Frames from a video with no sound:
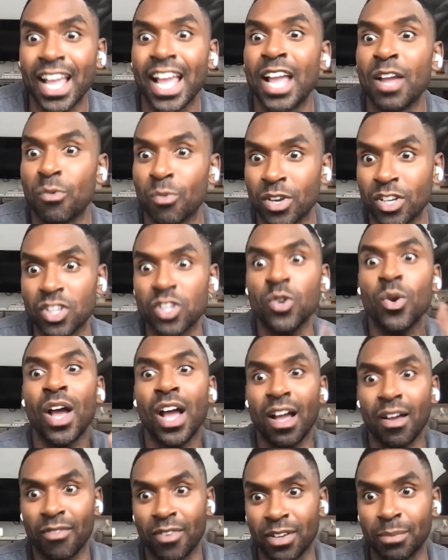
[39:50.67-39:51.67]
and when you
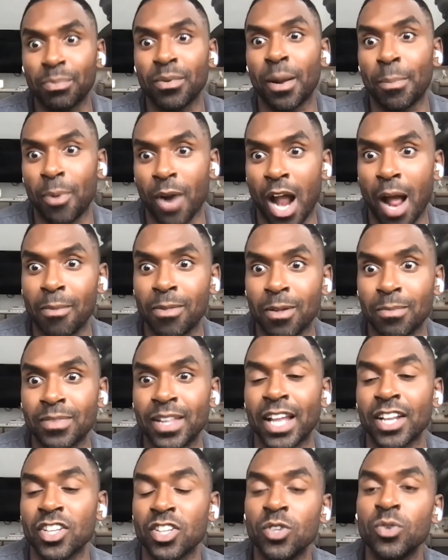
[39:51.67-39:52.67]
have a
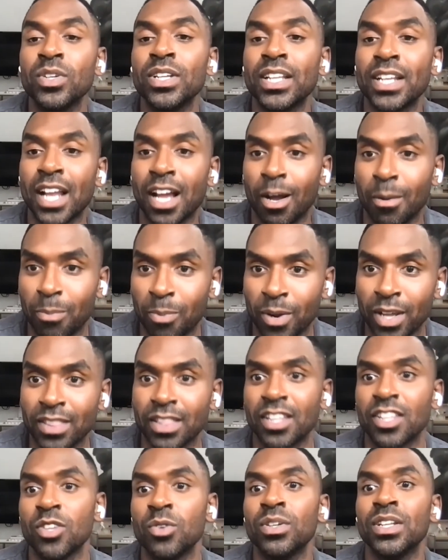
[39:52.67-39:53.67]
problem that you need help
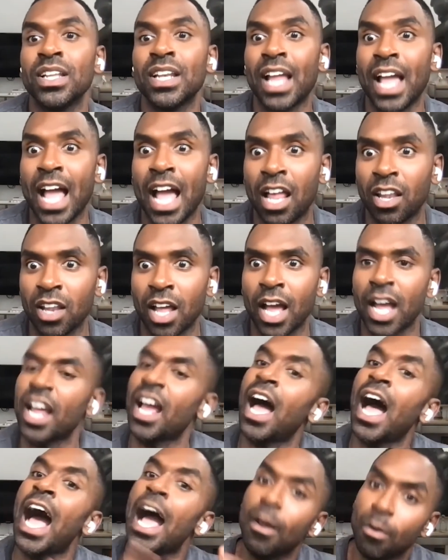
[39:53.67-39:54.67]
with and you need an
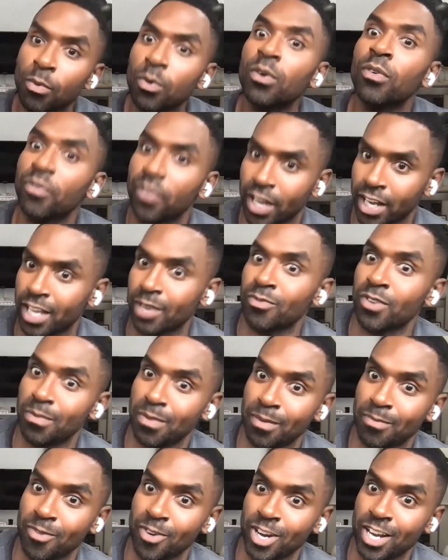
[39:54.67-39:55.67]
ally. I will fucking
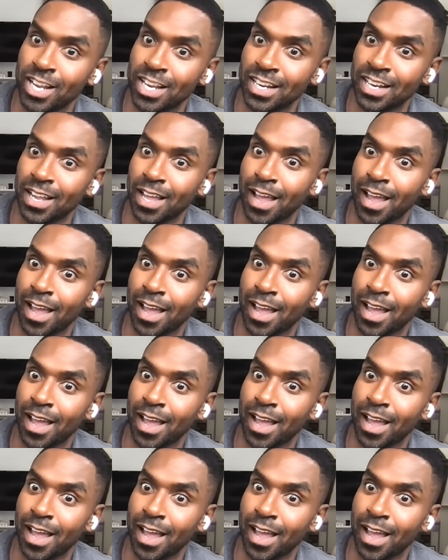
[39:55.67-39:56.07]
remember it.